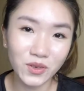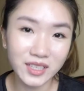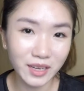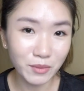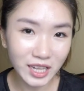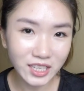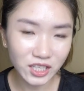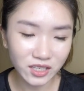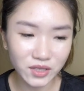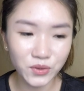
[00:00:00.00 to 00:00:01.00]
inside
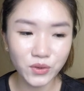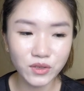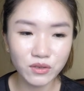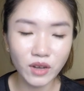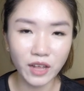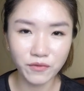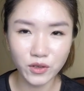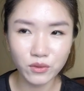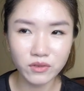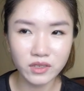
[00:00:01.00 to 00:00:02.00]
Malaysia. So those two I've
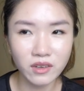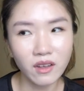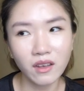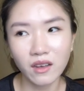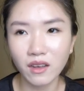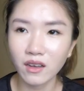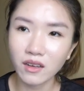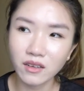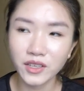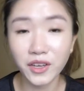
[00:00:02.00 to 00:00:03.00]
used
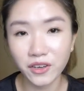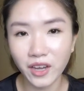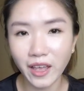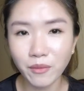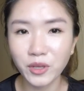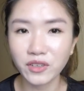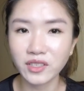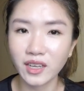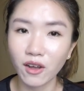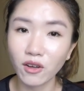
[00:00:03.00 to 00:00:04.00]
Uh, here and there because
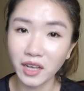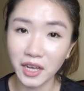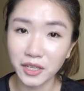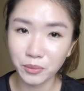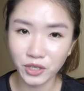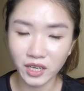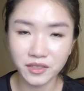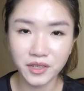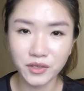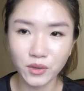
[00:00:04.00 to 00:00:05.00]
they're all color
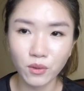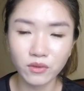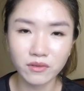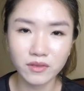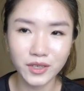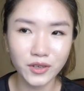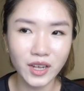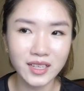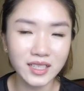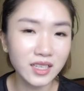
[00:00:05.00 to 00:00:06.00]
products, so they're not
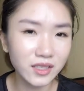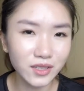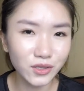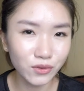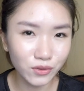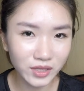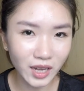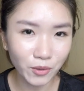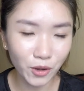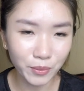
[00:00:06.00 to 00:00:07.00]
as easy to use
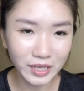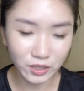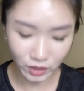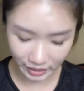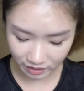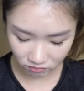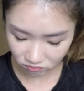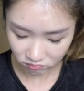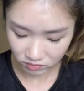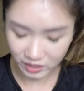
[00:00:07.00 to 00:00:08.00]
up compared to like
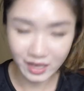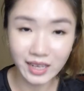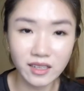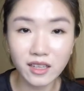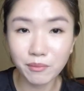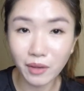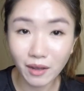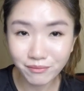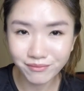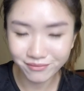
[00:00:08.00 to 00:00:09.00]
say like a lip balm.